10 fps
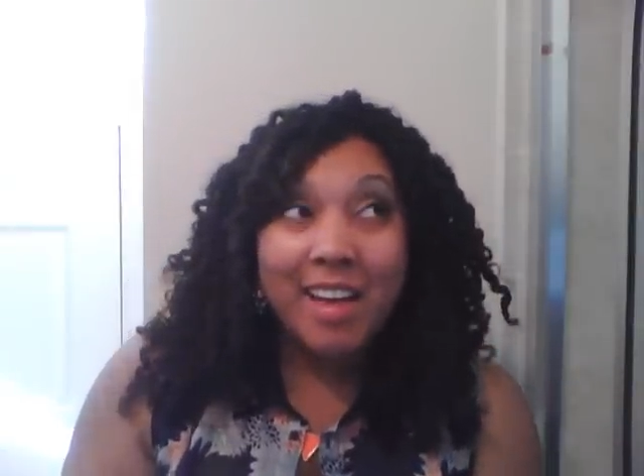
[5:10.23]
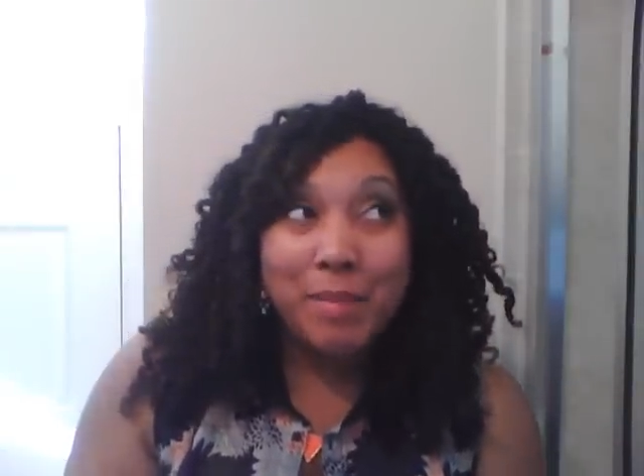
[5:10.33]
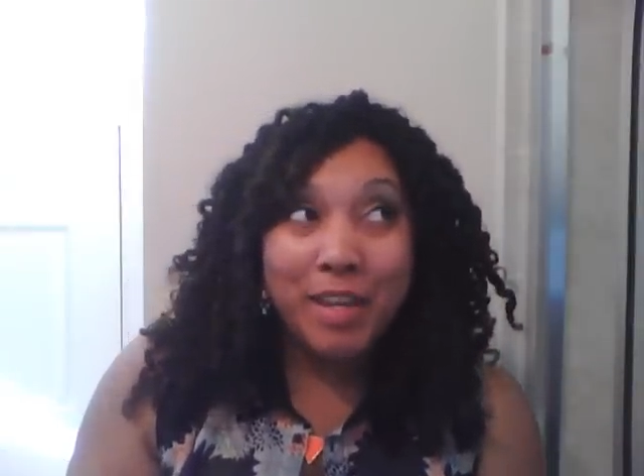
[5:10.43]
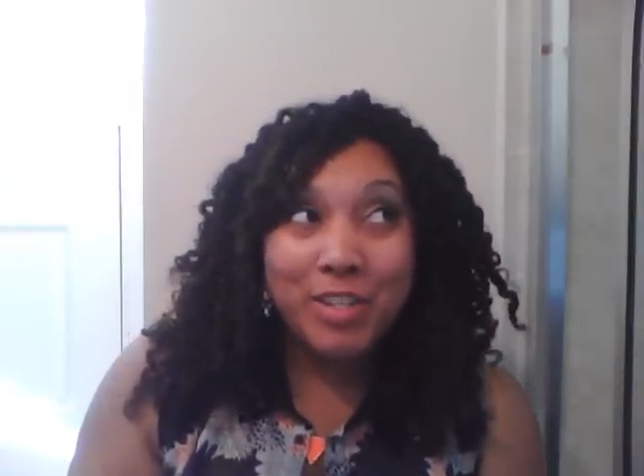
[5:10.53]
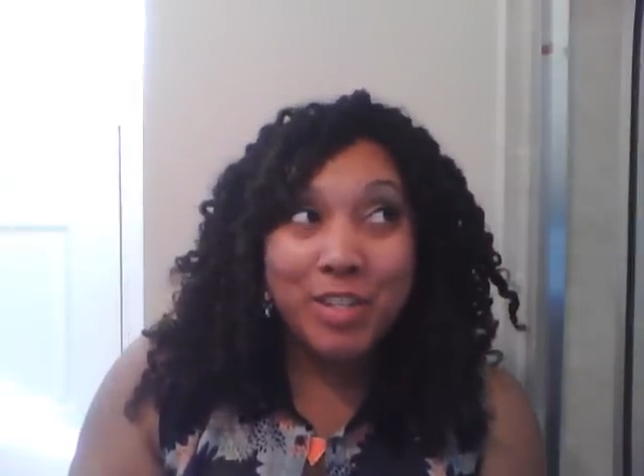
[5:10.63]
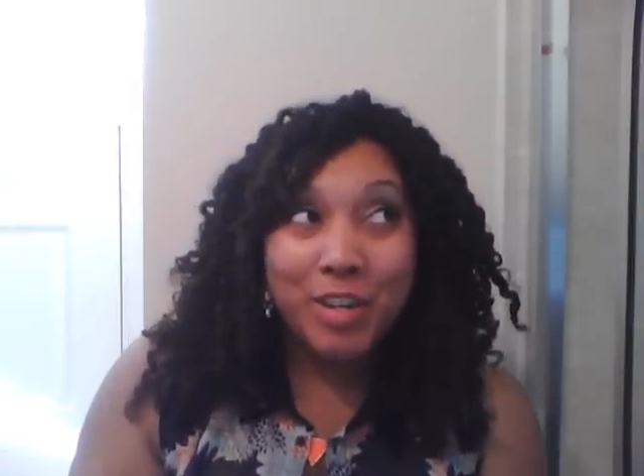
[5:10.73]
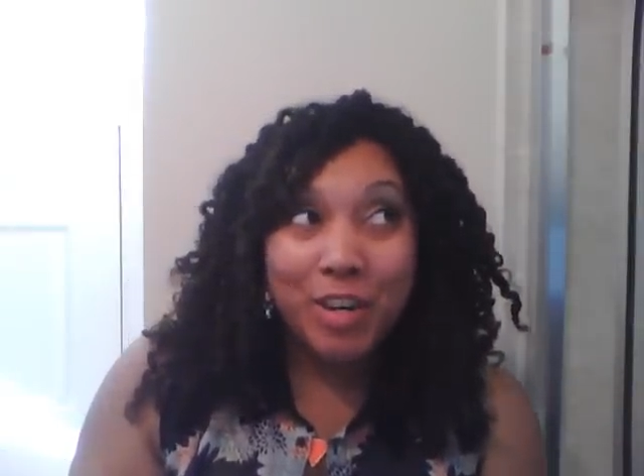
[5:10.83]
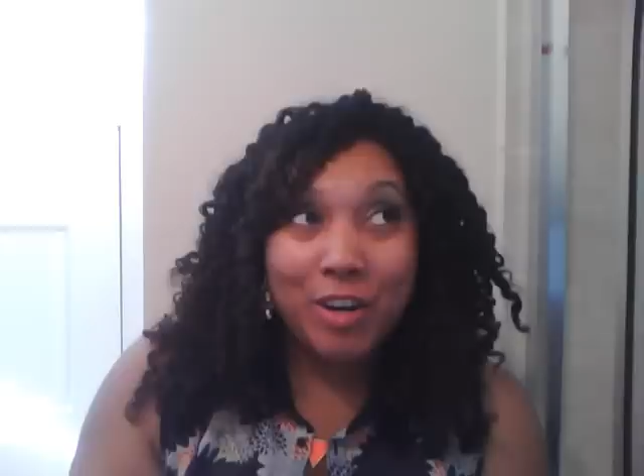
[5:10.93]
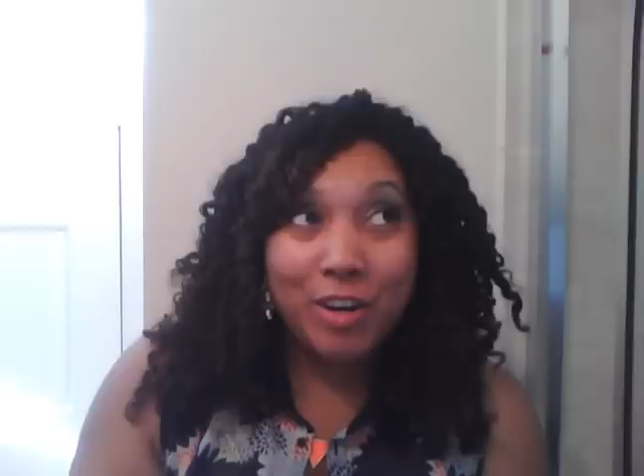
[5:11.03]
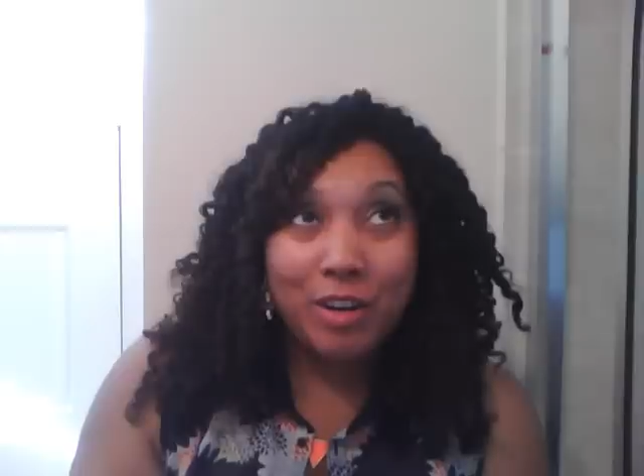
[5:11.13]
pink
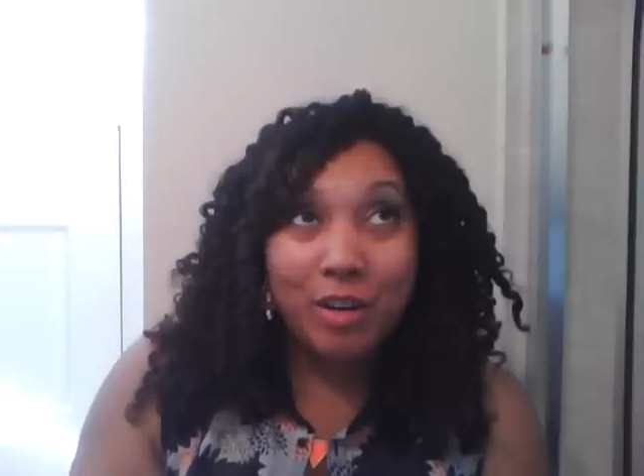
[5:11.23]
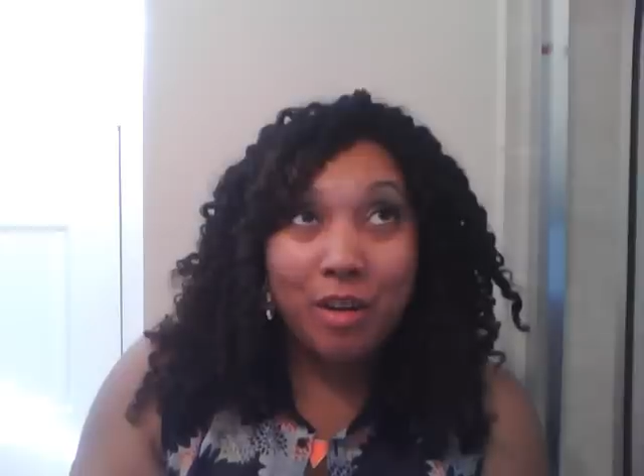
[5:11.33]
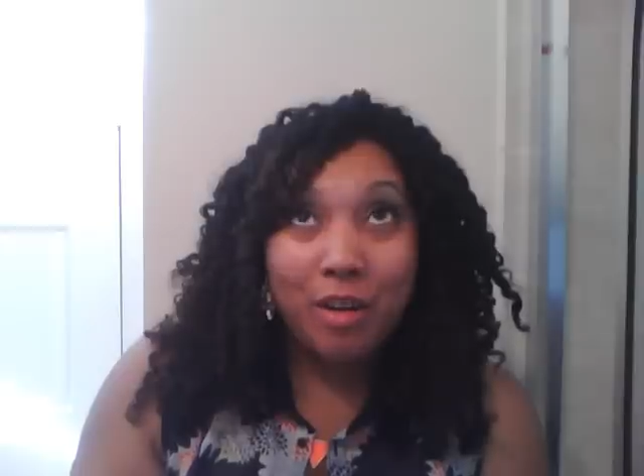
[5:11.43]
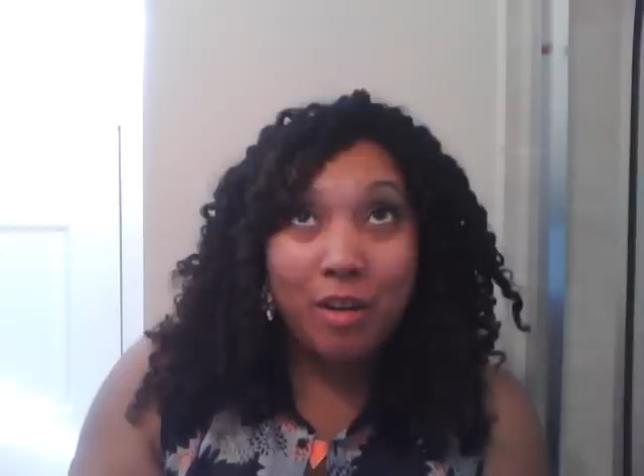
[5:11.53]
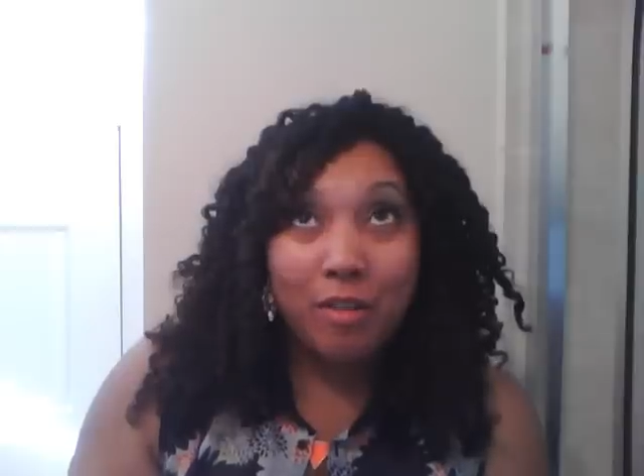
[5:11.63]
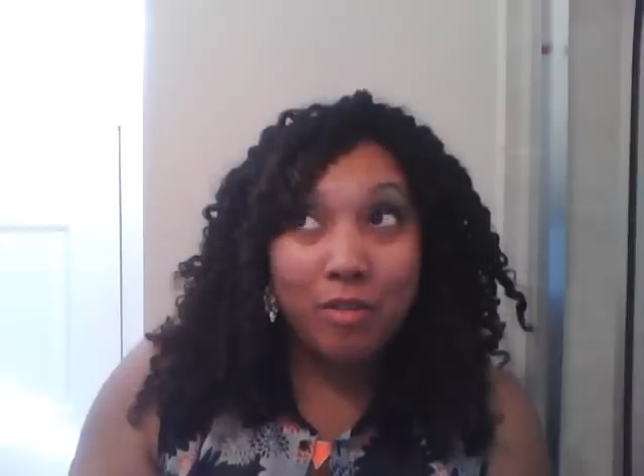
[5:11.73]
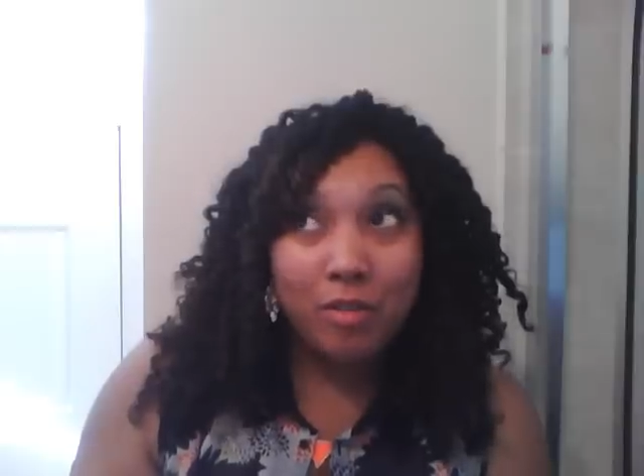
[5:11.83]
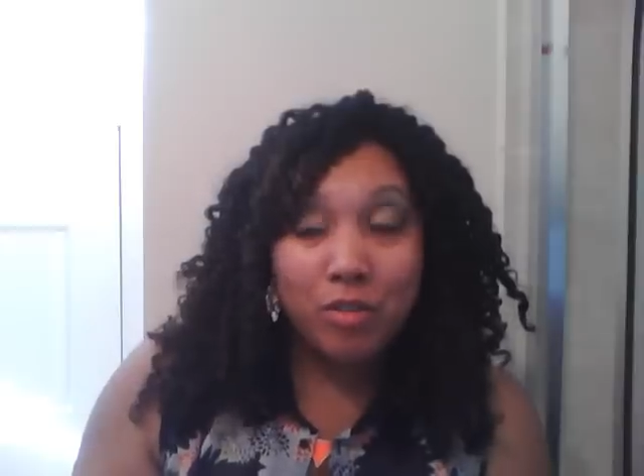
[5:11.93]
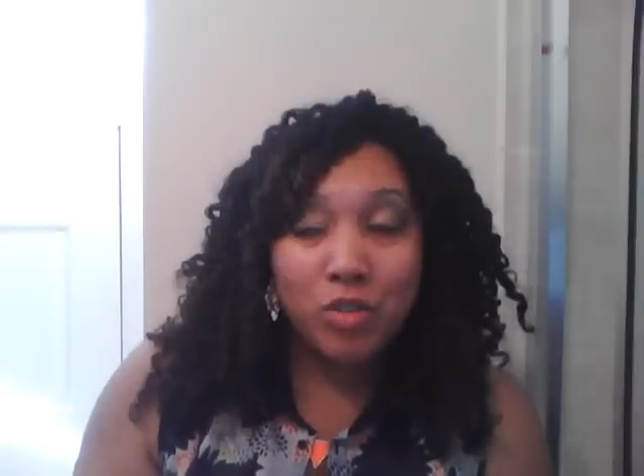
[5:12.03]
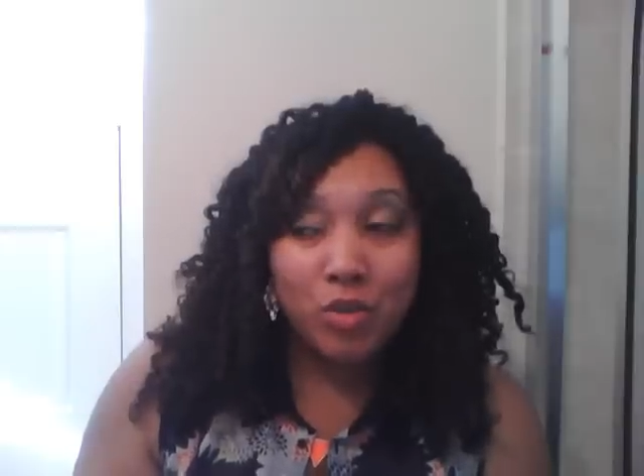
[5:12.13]
sugar
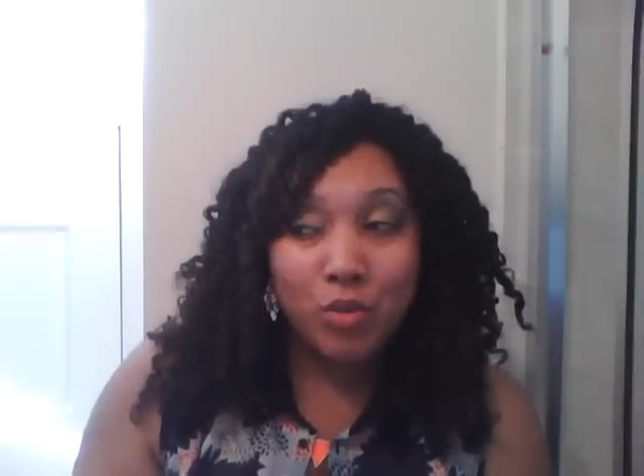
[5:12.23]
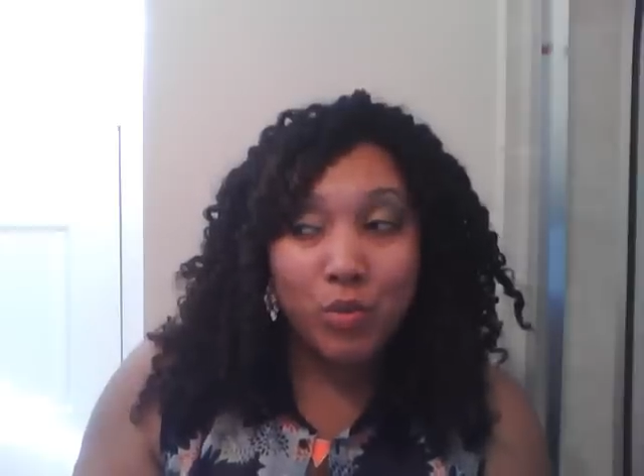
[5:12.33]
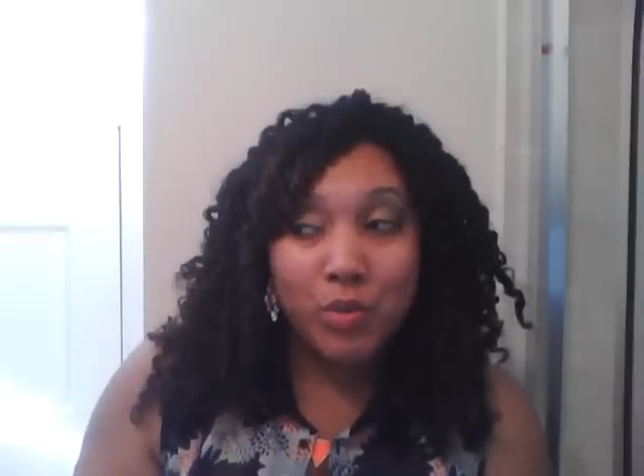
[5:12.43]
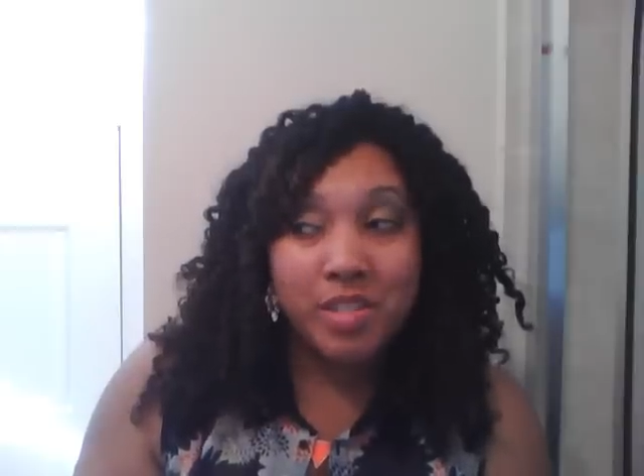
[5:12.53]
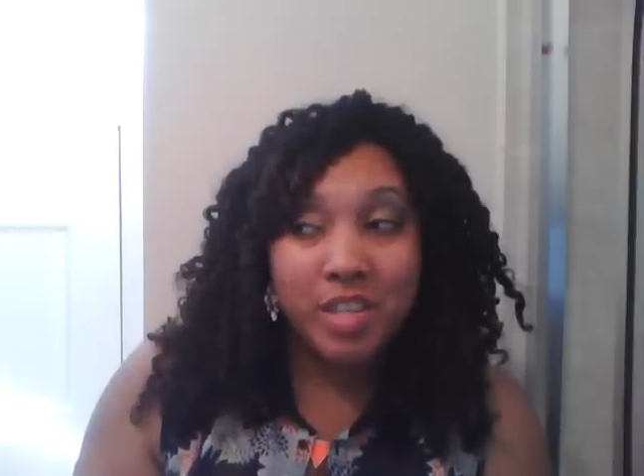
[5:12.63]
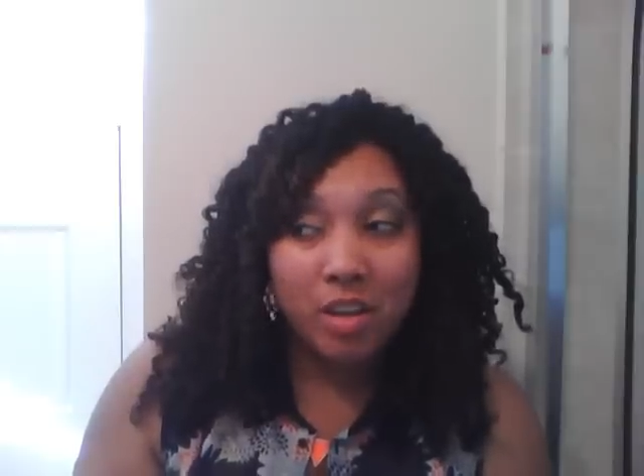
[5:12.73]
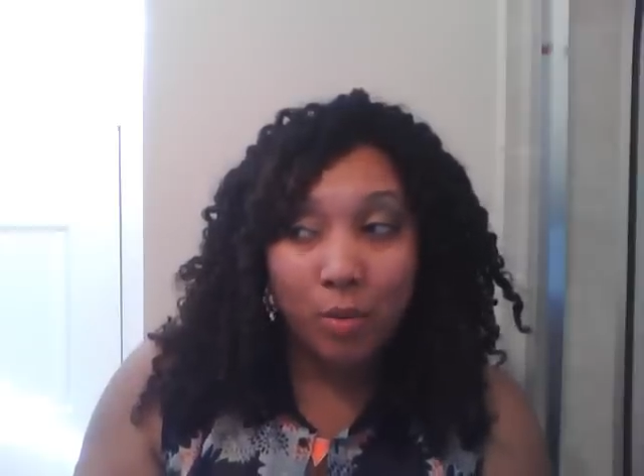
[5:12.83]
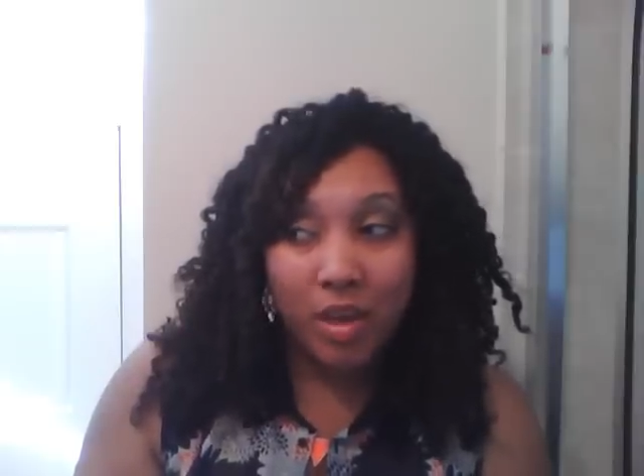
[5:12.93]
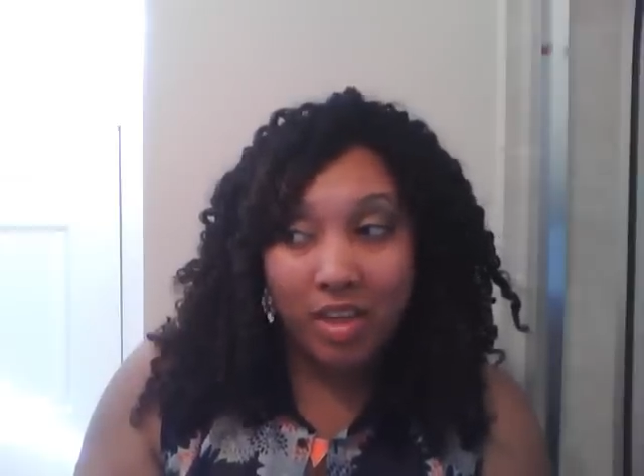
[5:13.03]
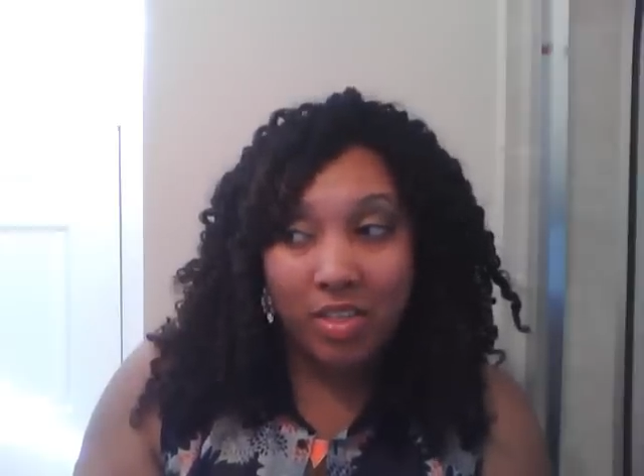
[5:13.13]
to
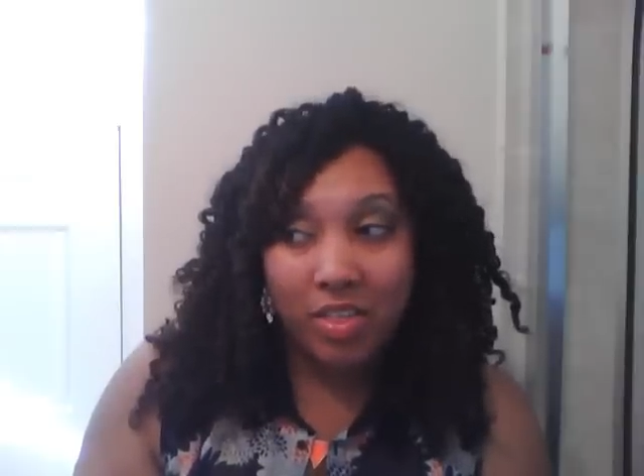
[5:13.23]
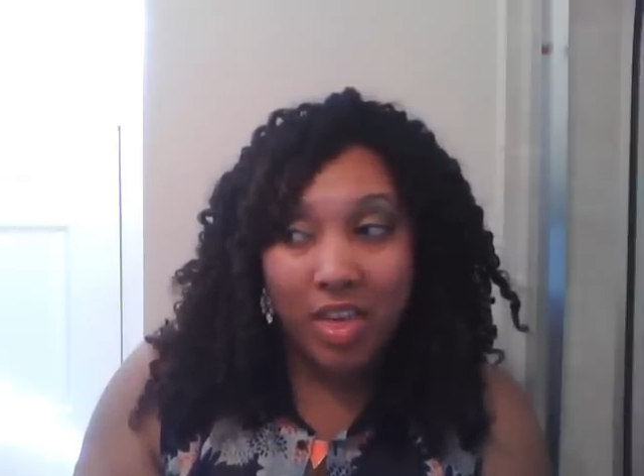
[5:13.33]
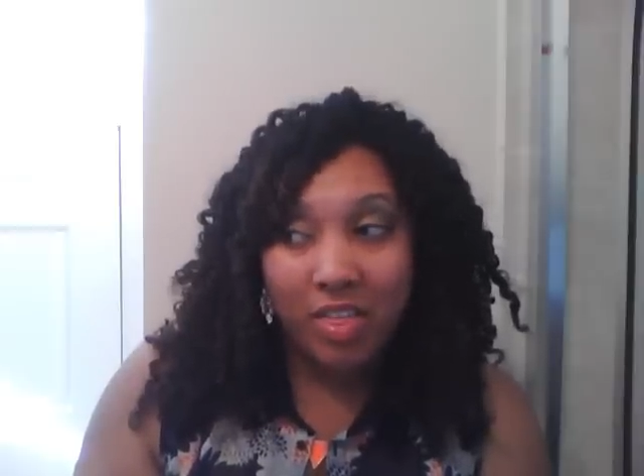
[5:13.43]
seal with